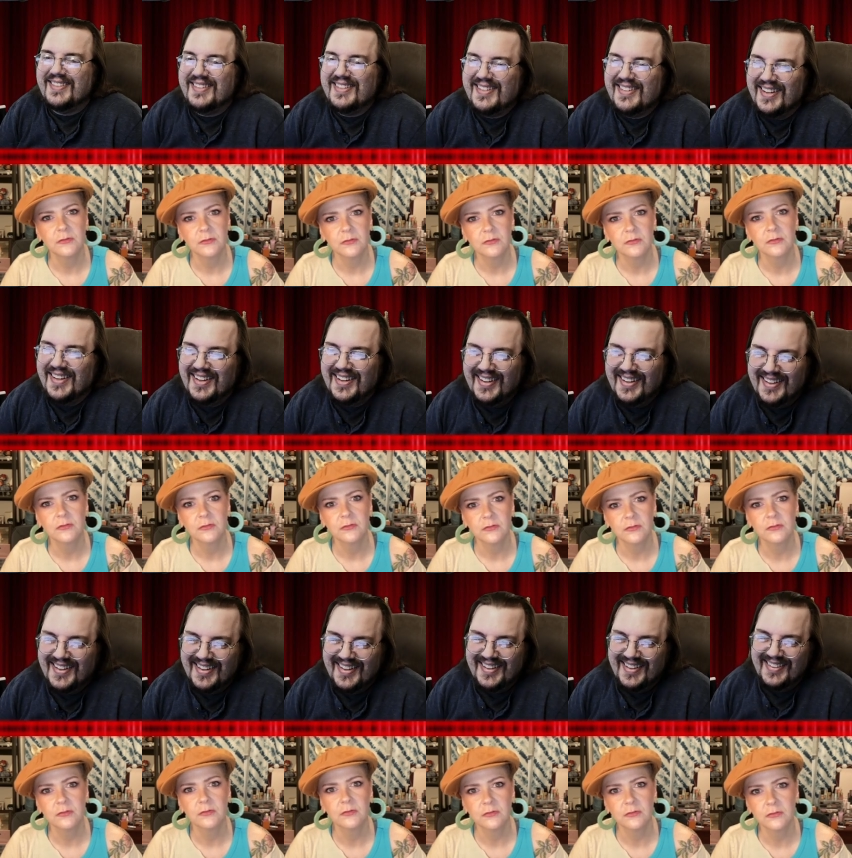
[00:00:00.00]

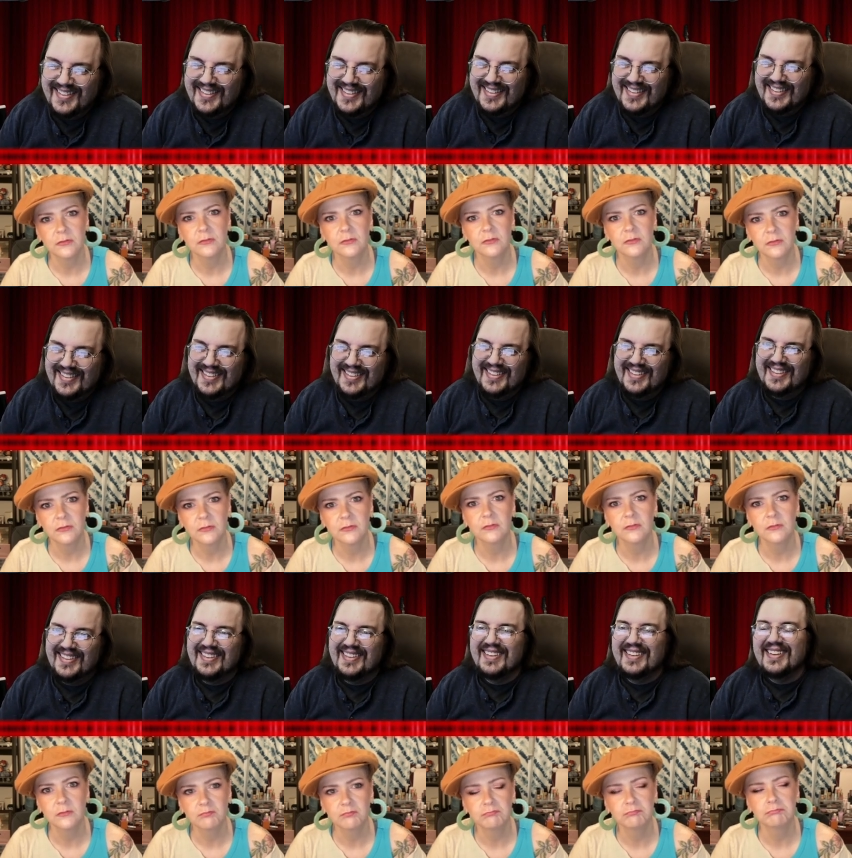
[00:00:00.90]

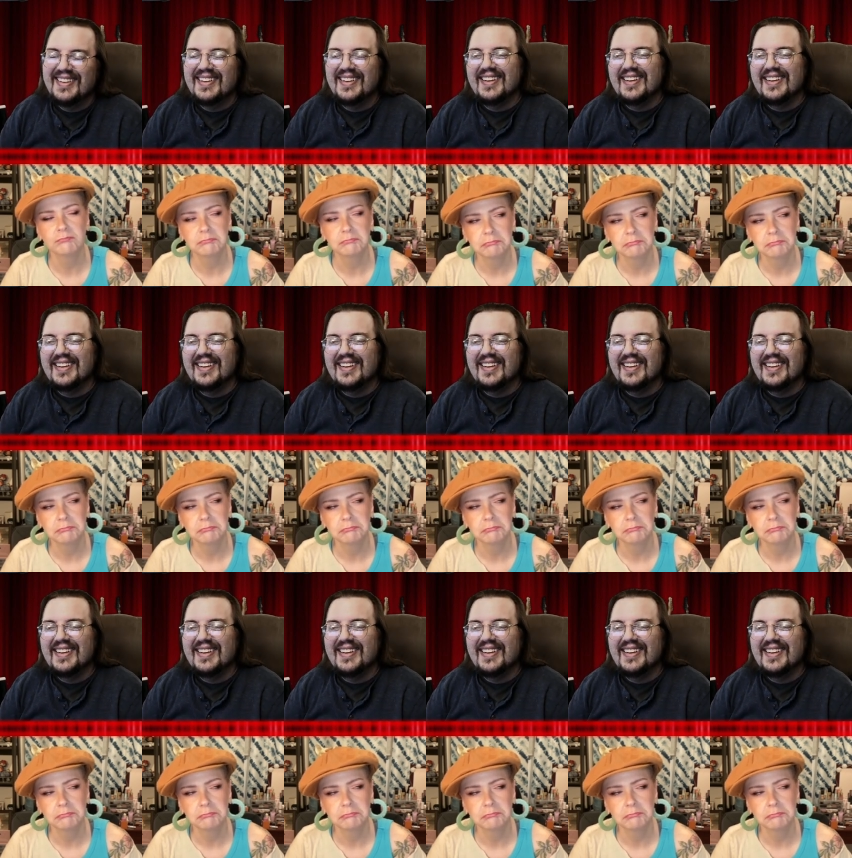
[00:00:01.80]
(no one is talking)